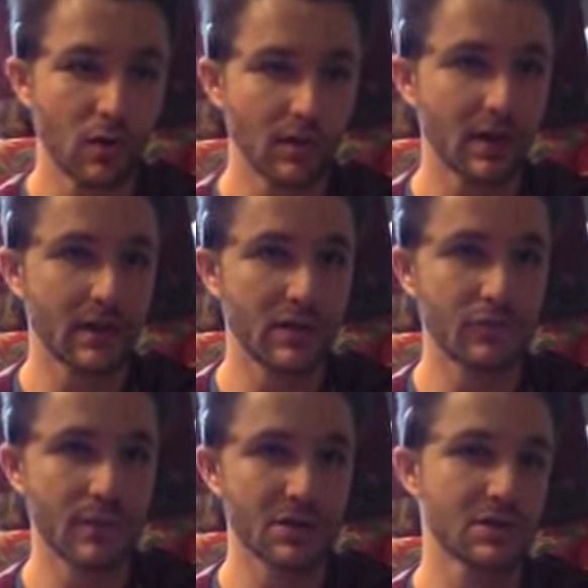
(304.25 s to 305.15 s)
you all the kind of
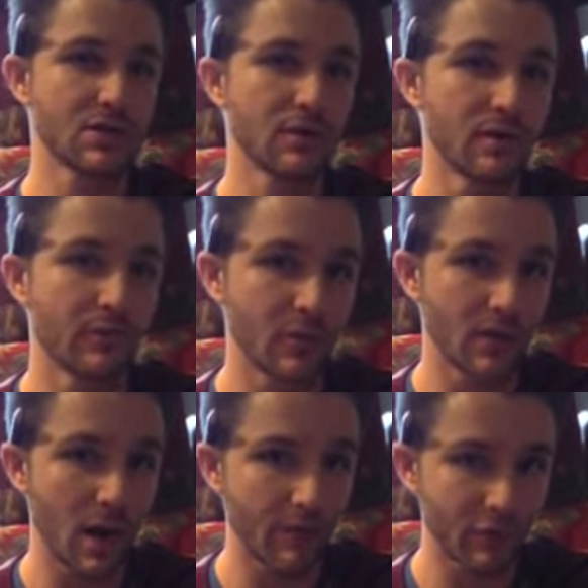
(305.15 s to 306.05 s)
information so you can feel
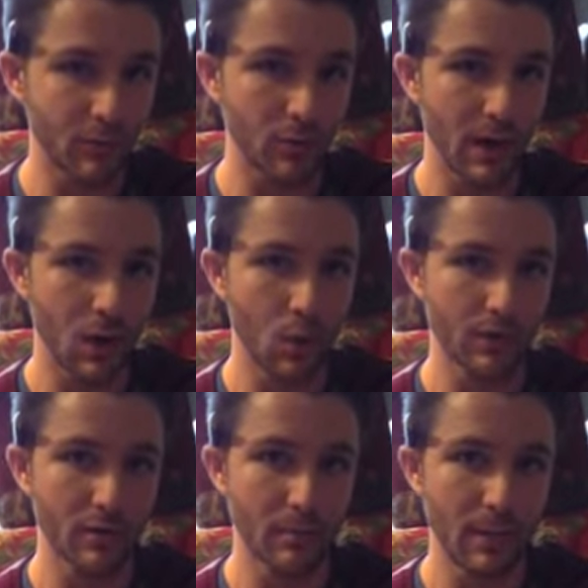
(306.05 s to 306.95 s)
comfortable about what
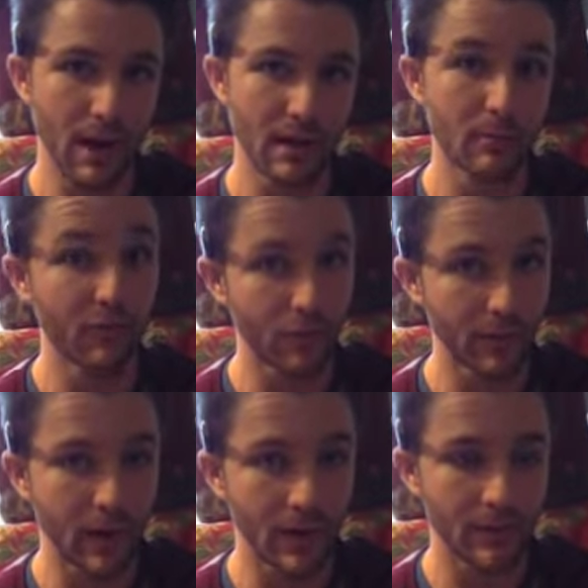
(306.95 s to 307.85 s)
you're going to buy before you
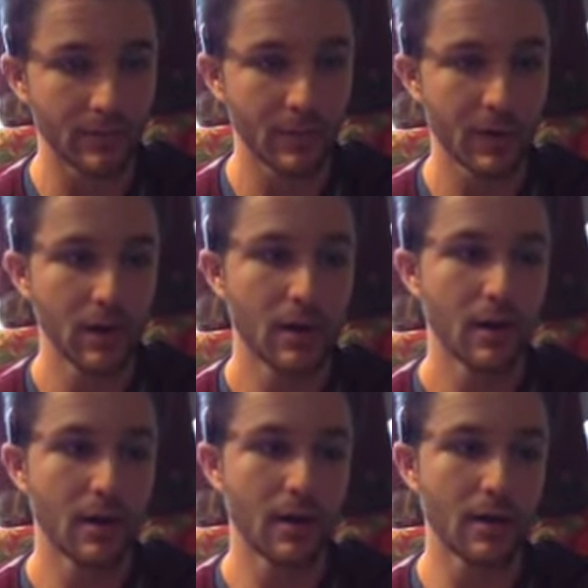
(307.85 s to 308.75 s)
buy it.
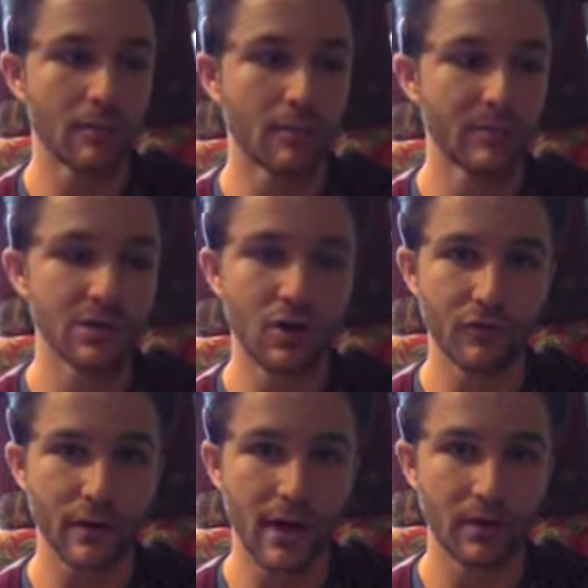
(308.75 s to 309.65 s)
That's all
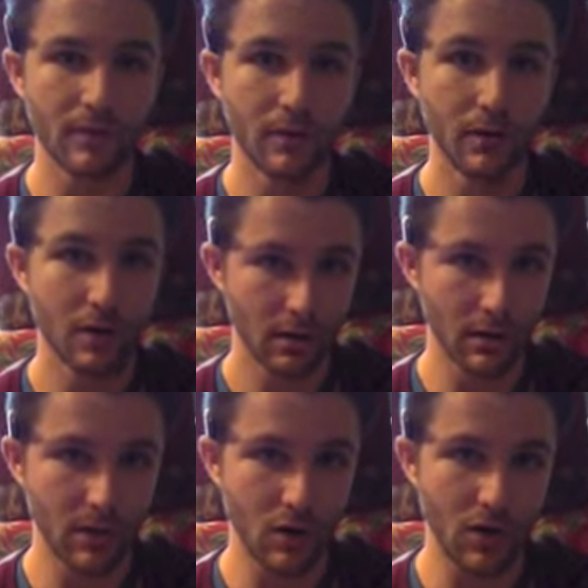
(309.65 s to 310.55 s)
for now.
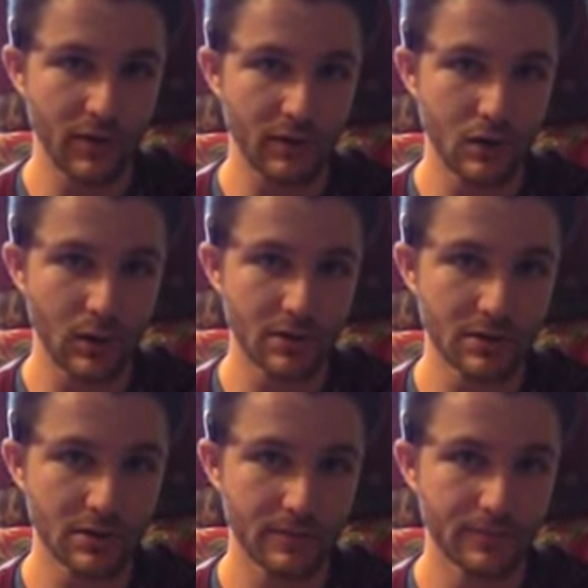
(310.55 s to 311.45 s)
Give me a call if you have any
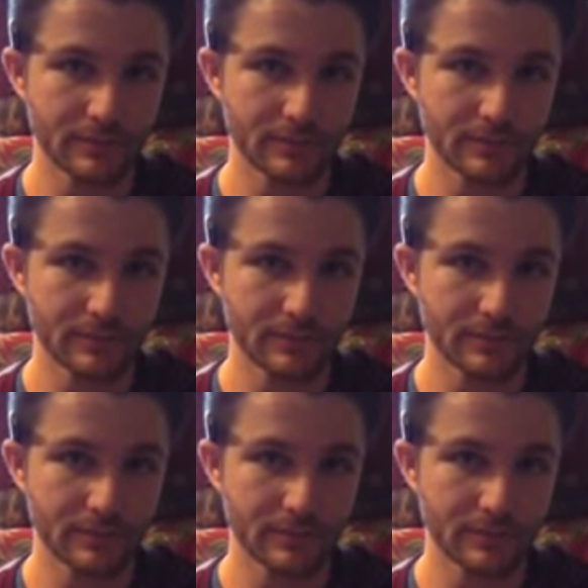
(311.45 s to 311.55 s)
questions.